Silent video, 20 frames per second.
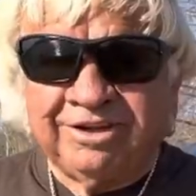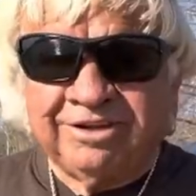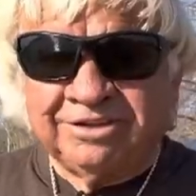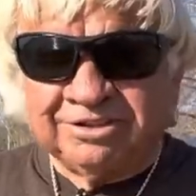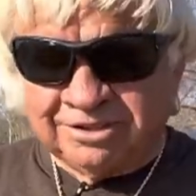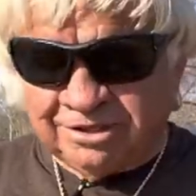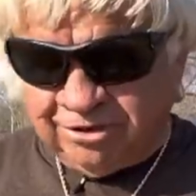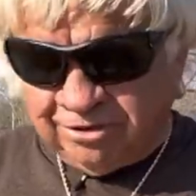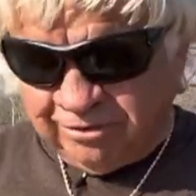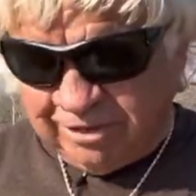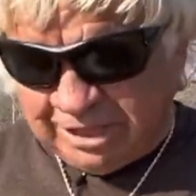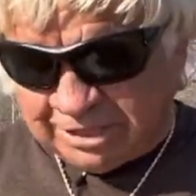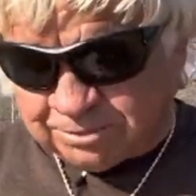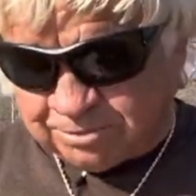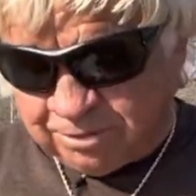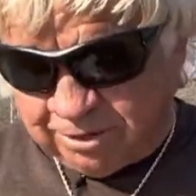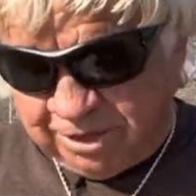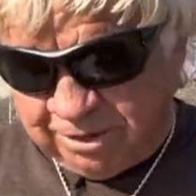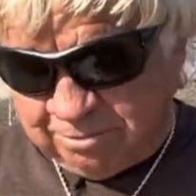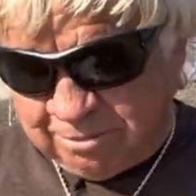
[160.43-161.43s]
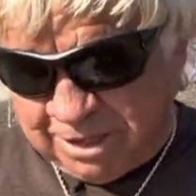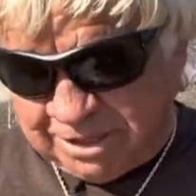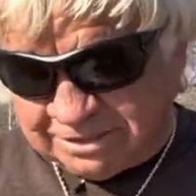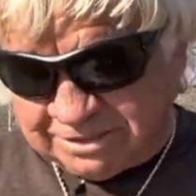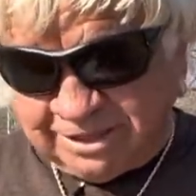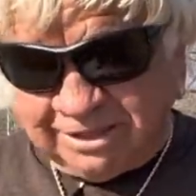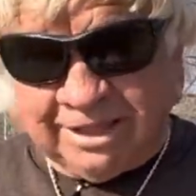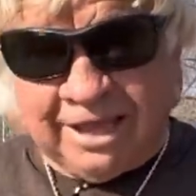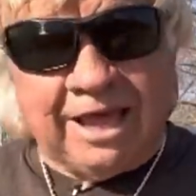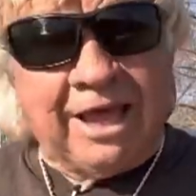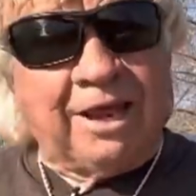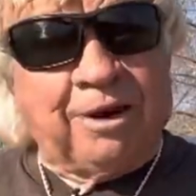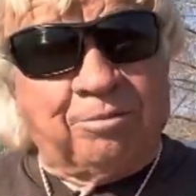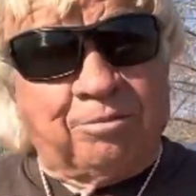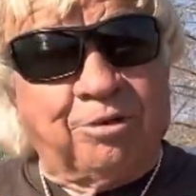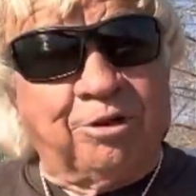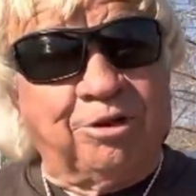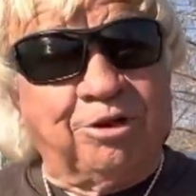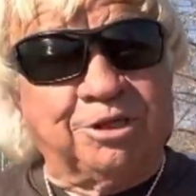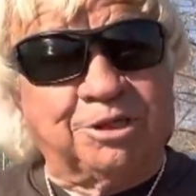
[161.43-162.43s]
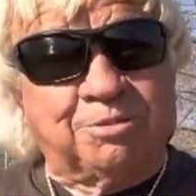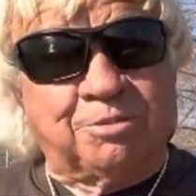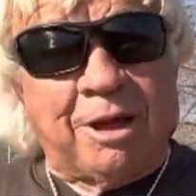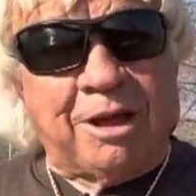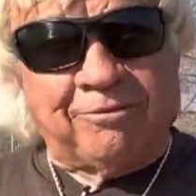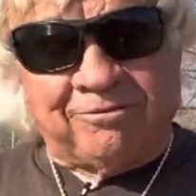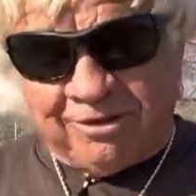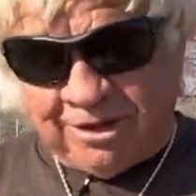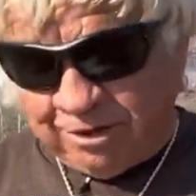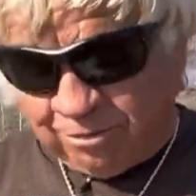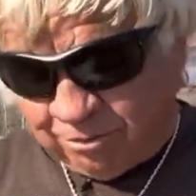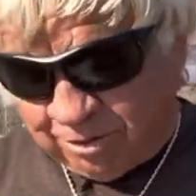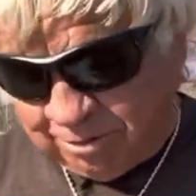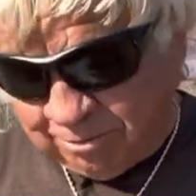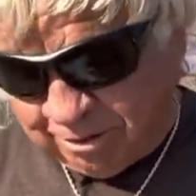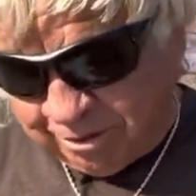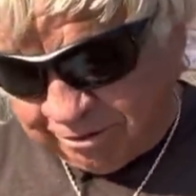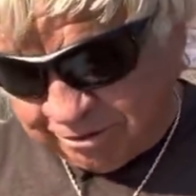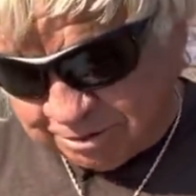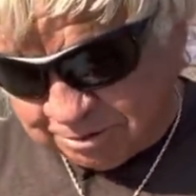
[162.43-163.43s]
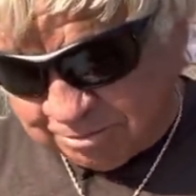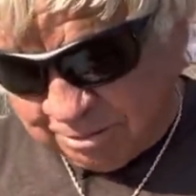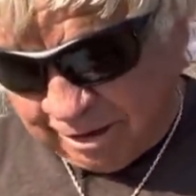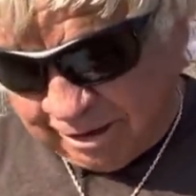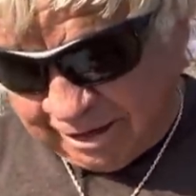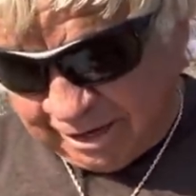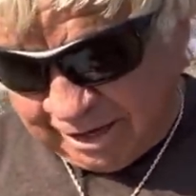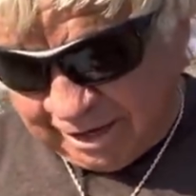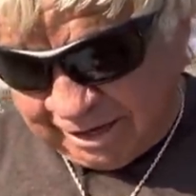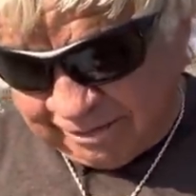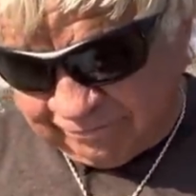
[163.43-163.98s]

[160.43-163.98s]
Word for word: So that's pretty amazing. They had a pretty good spot found, way better than the spot I had